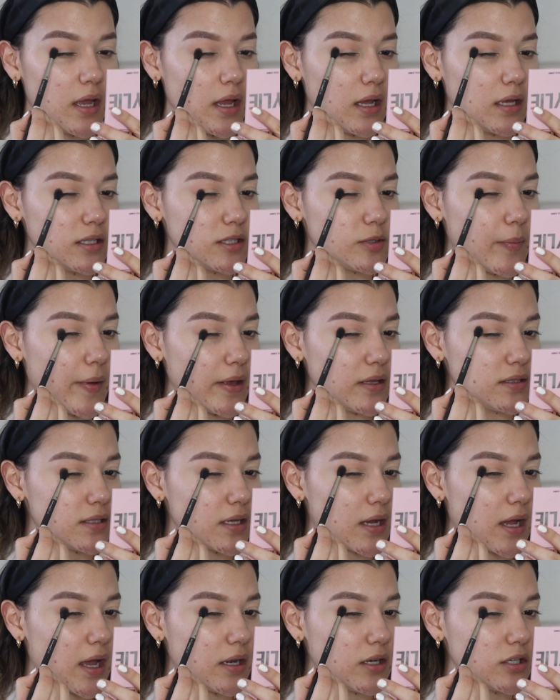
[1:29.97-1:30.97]
It's best
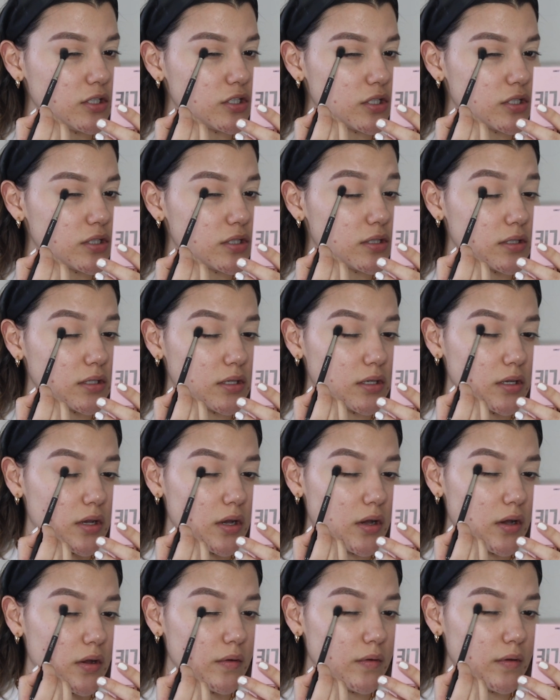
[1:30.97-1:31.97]
to kind of just
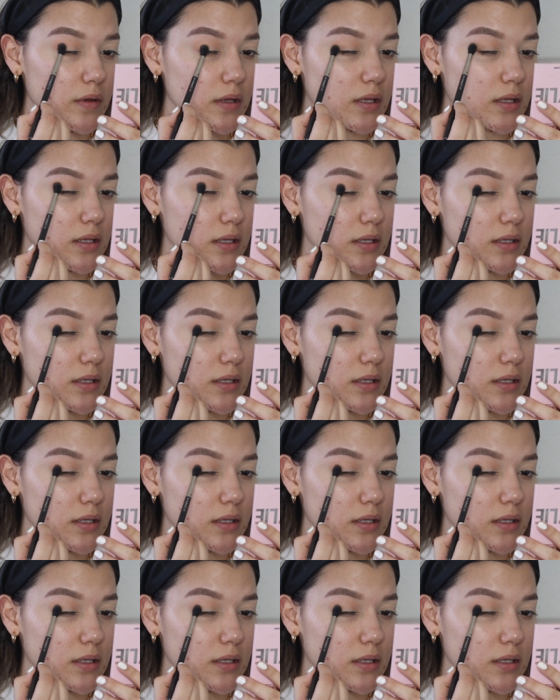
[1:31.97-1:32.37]
go,